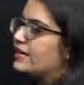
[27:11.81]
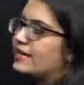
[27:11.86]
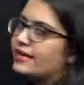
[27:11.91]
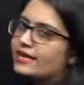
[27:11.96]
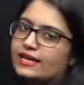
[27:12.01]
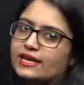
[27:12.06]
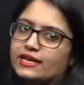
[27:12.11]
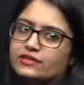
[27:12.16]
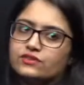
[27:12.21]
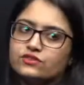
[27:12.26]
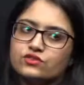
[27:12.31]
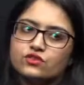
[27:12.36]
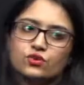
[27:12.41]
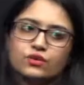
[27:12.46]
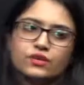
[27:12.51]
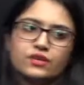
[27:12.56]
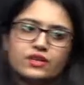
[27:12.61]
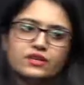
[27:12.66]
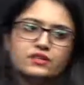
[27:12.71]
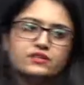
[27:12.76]
Any guesses
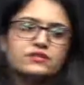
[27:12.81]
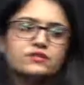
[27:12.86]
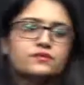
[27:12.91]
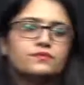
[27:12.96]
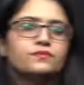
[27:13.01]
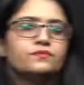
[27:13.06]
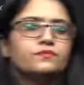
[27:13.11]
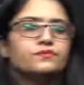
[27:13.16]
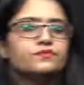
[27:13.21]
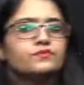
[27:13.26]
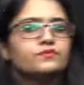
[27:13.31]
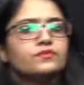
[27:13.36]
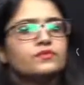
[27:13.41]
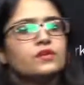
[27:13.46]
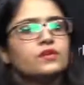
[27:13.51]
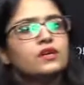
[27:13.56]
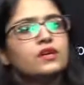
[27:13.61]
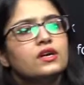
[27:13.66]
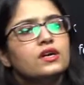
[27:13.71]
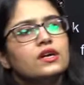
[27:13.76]
over this?
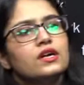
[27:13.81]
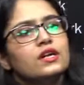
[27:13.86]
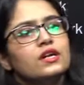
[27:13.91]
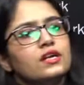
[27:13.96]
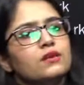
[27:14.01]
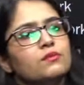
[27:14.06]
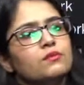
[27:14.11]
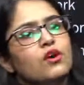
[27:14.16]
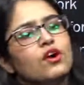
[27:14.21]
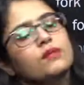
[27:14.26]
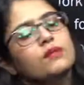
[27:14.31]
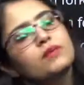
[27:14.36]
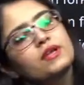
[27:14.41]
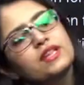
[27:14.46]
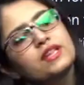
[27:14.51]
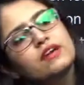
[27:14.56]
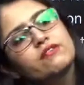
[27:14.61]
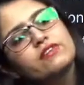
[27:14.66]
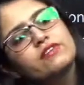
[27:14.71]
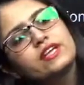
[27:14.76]
Come on, my
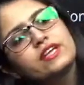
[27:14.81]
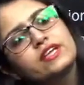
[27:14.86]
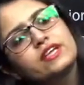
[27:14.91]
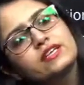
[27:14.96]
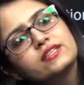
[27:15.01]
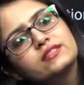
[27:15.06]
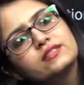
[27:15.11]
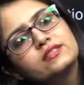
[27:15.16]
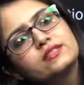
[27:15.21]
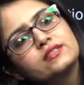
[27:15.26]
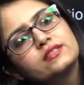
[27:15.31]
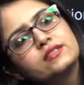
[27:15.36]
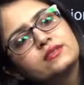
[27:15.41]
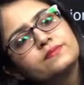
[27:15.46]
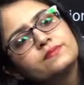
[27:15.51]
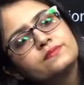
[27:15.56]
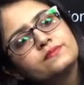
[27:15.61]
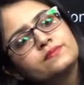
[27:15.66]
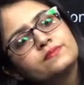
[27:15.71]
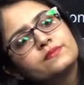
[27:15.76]
lovely kids.
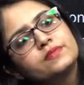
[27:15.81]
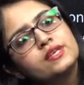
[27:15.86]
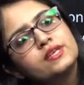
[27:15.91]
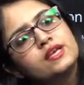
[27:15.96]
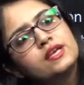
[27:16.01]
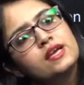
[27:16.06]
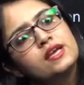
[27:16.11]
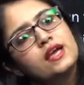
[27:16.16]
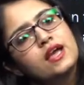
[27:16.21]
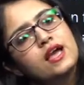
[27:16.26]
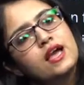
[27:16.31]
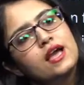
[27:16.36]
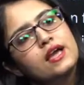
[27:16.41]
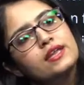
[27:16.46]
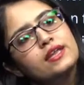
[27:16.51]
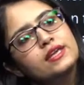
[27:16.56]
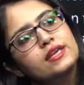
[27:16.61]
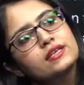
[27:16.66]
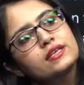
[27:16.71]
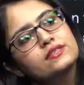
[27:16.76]

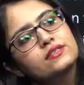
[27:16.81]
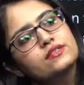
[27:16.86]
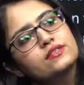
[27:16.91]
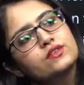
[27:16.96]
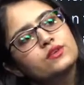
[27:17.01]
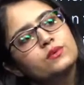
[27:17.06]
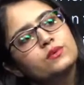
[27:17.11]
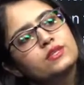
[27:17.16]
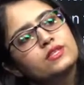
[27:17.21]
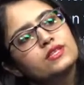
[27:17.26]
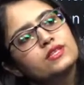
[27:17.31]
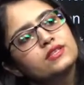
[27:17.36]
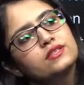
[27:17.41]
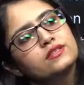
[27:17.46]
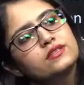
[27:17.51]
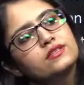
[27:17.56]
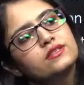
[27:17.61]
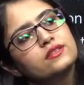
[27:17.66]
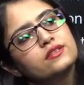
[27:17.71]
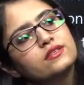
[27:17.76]
Any guesses over
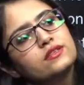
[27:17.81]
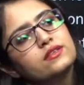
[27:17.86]
this?